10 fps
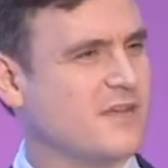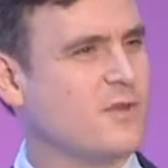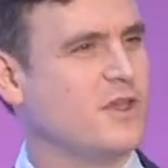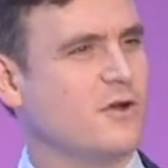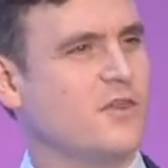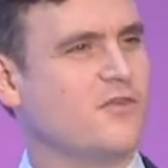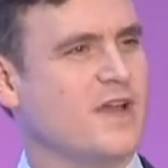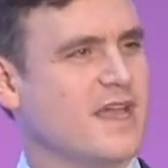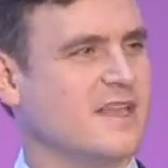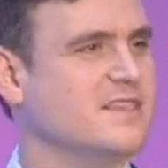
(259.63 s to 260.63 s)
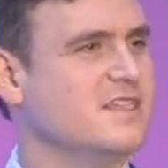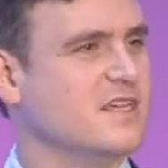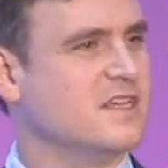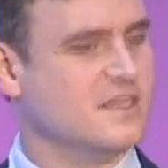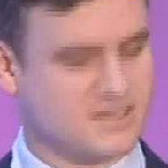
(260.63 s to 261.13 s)
Have we got the right
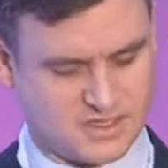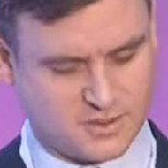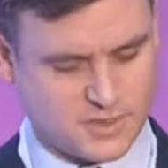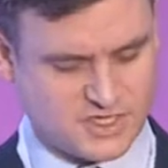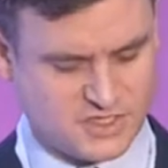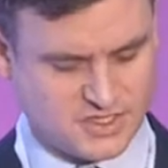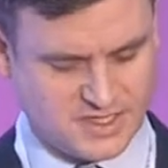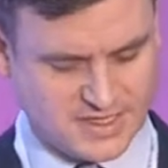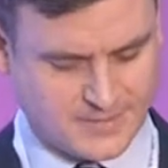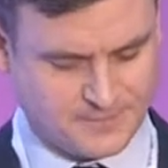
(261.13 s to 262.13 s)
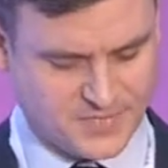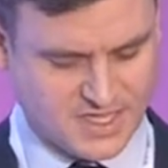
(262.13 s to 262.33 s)
answer to the question here?